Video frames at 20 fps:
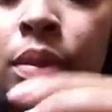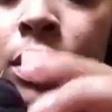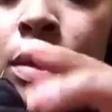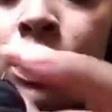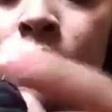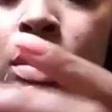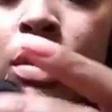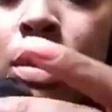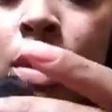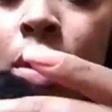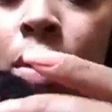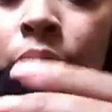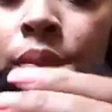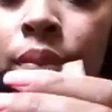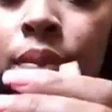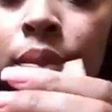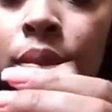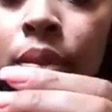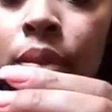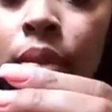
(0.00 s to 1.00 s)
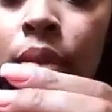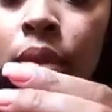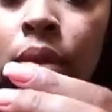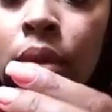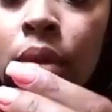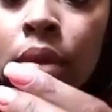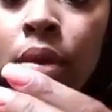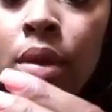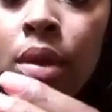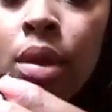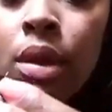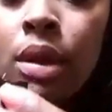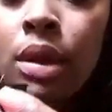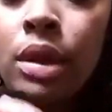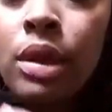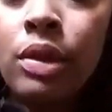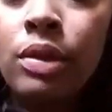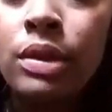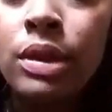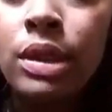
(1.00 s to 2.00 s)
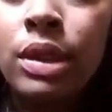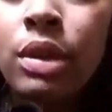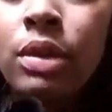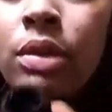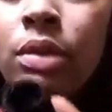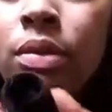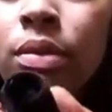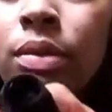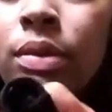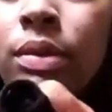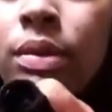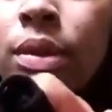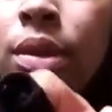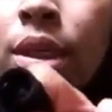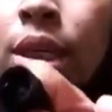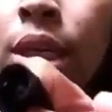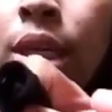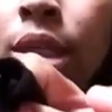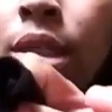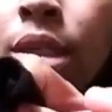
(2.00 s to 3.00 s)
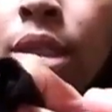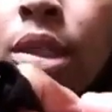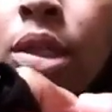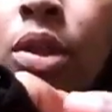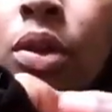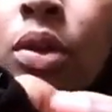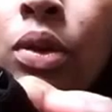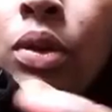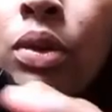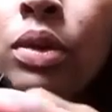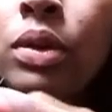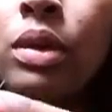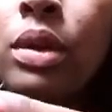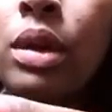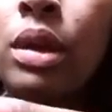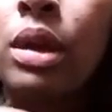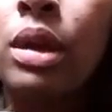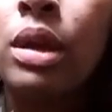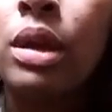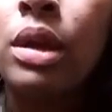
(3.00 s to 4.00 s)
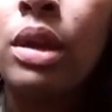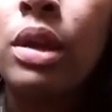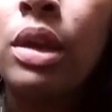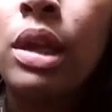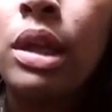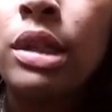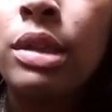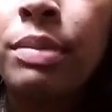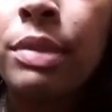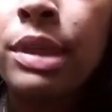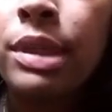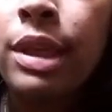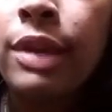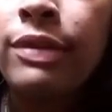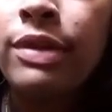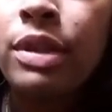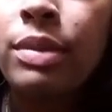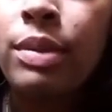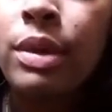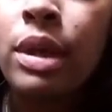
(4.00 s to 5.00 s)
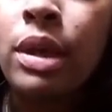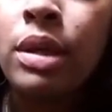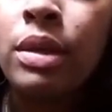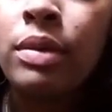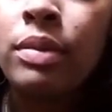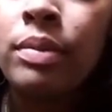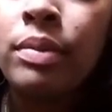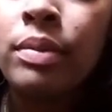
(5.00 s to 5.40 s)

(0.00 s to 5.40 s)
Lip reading: So you can still see it, there's still a hole. You close up the safety pin,